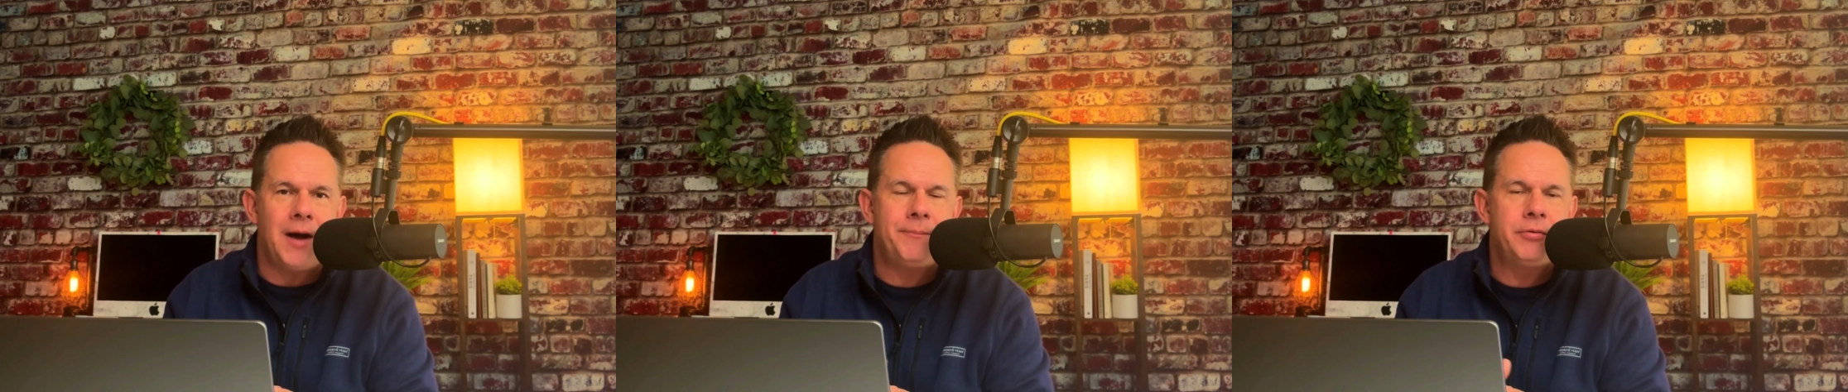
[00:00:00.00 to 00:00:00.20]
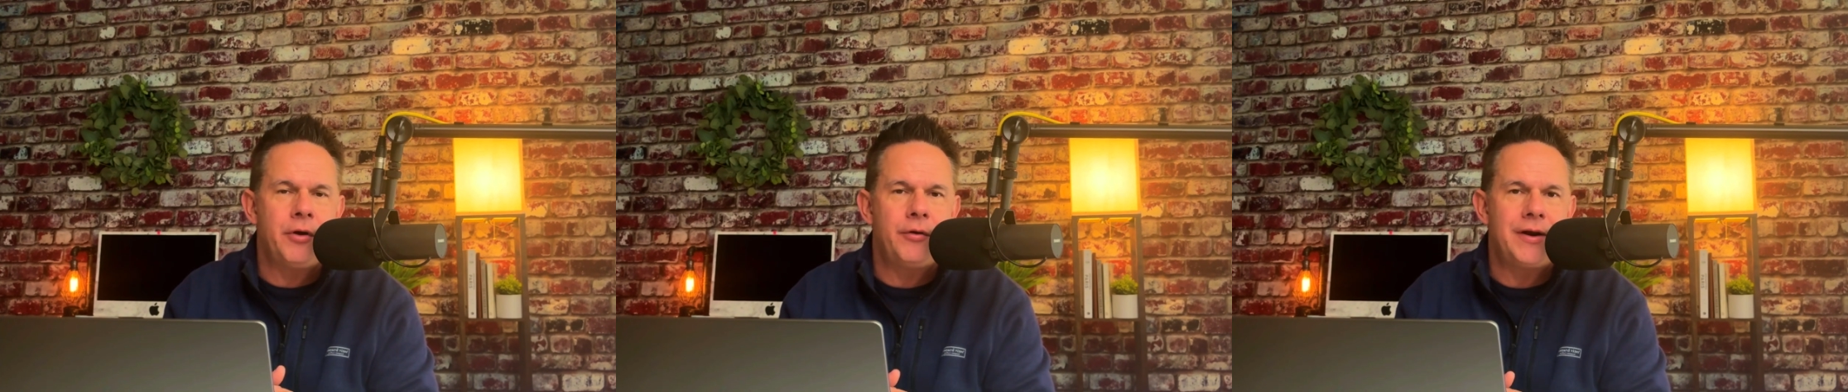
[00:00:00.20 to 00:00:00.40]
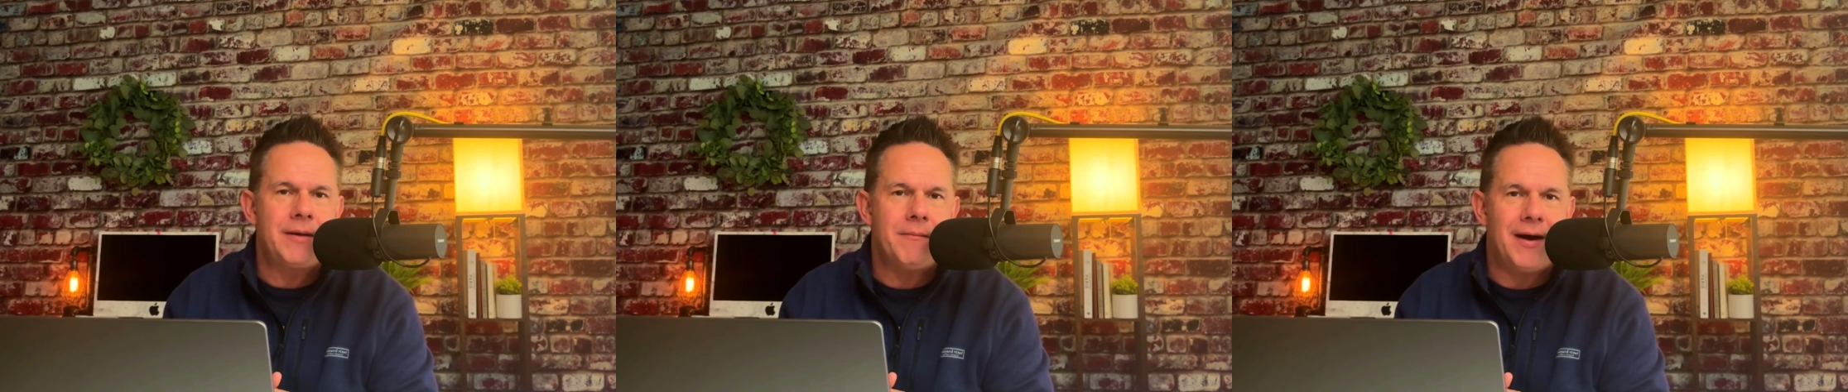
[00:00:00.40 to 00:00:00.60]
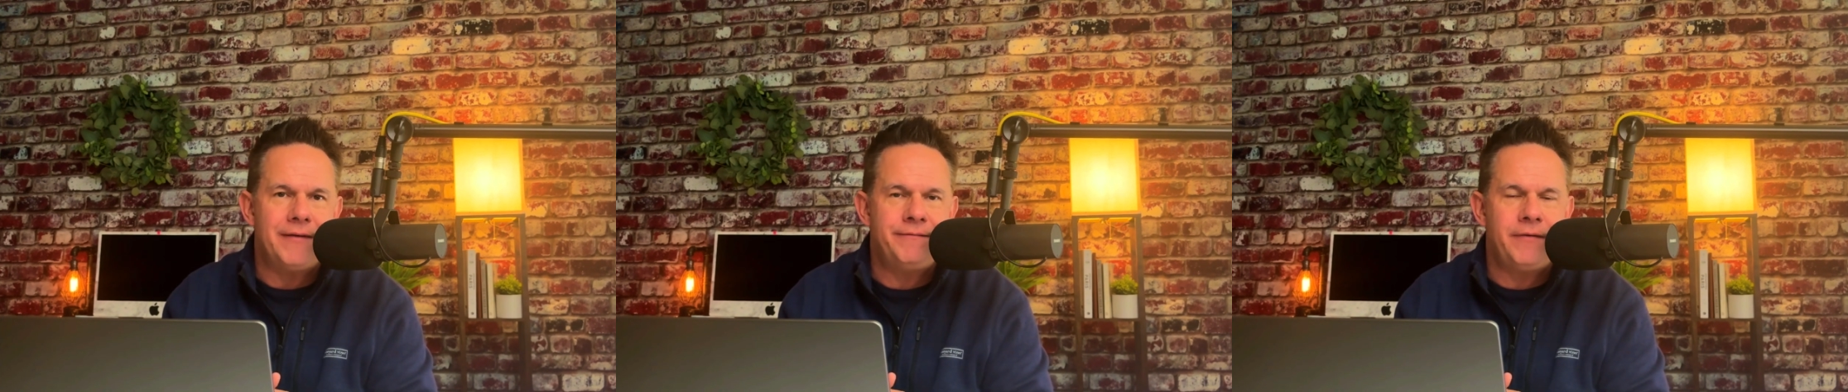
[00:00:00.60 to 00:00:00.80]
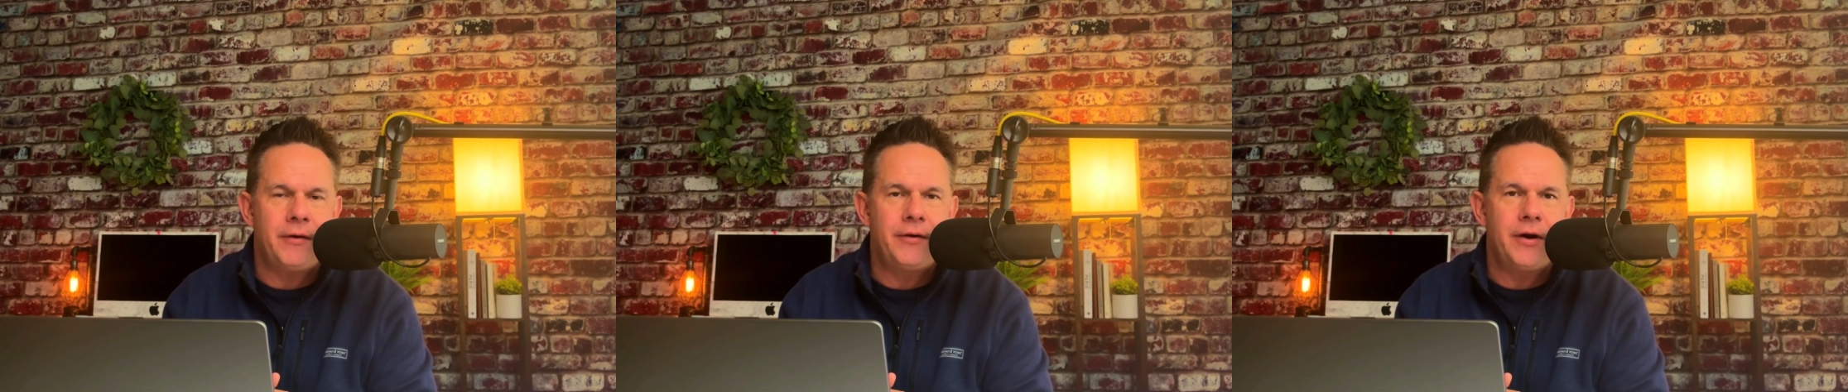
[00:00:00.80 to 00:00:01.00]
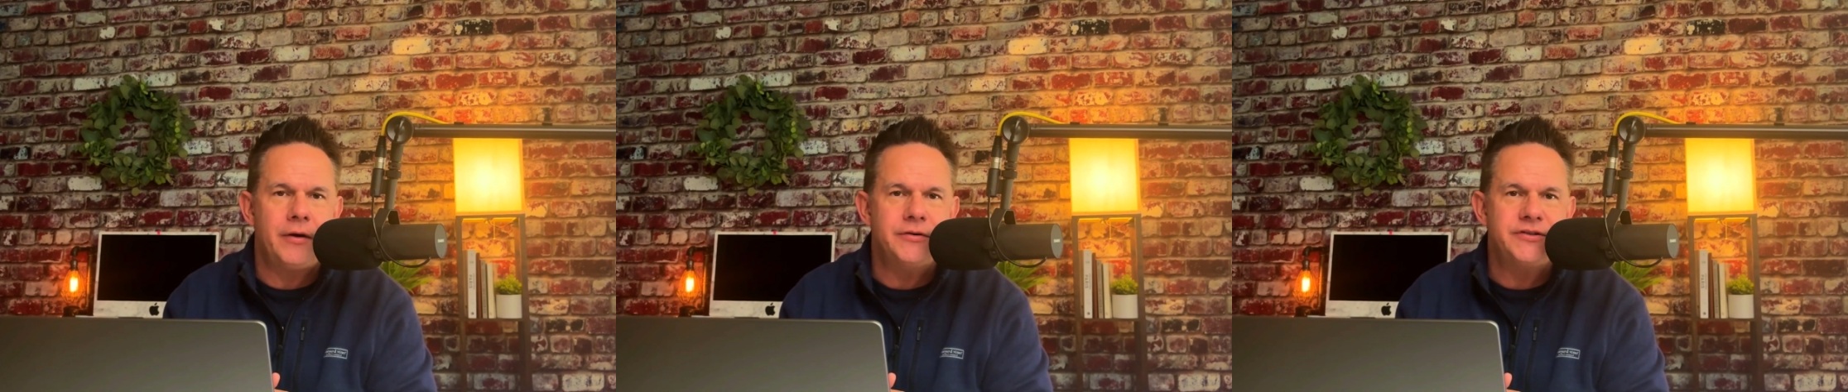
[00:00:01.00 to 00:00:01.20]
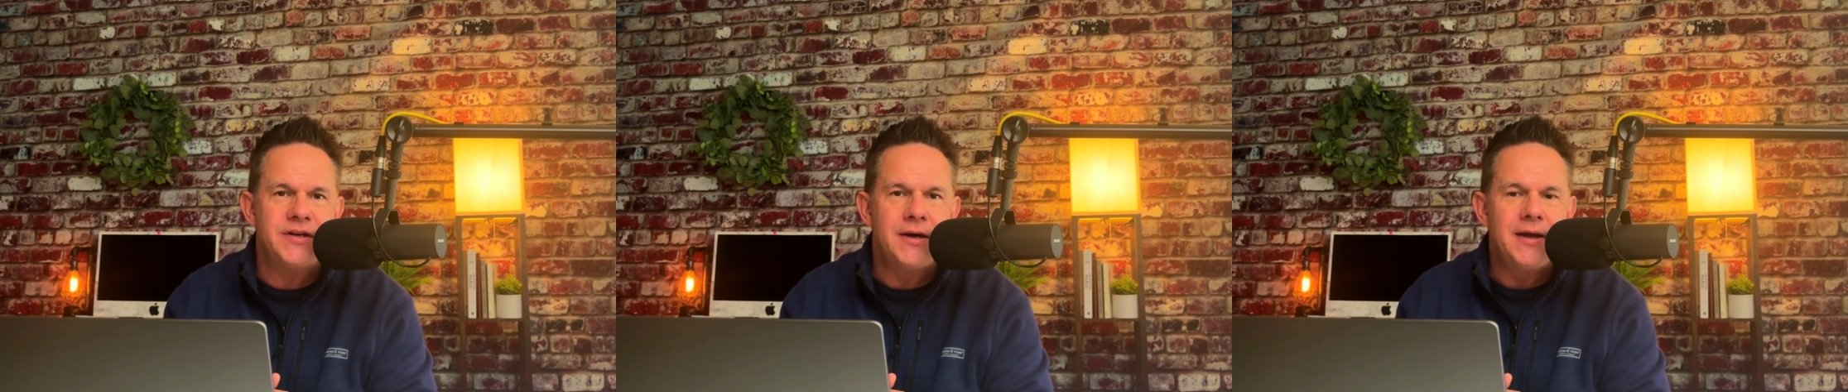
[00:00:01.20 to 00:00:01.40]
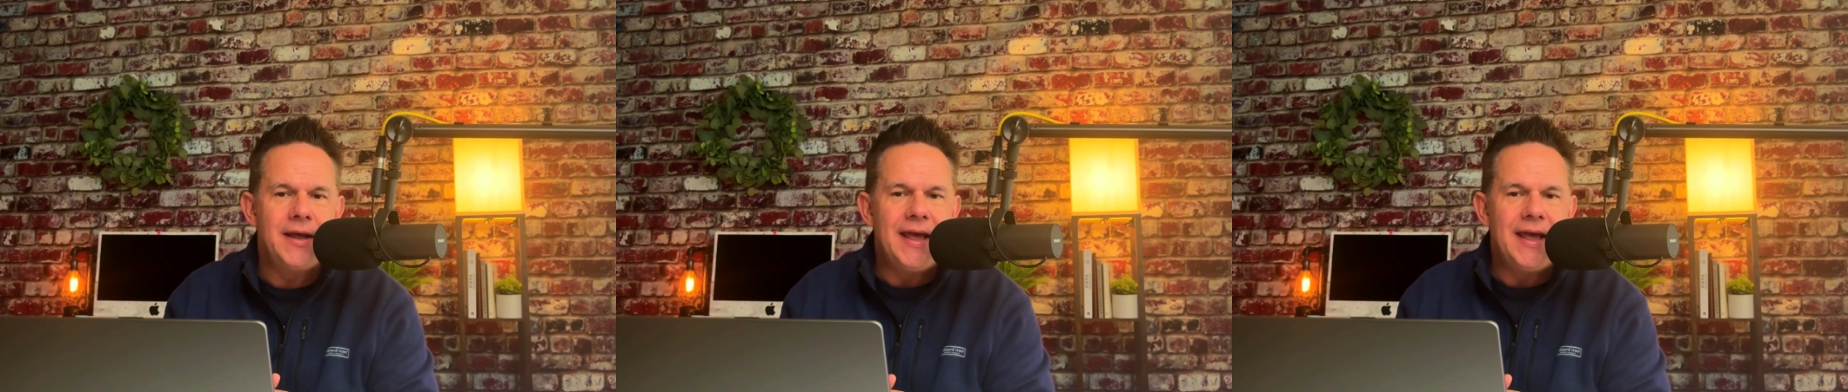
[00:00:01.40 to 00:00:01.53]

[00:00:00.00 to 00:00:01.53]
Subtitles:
uploading my photos,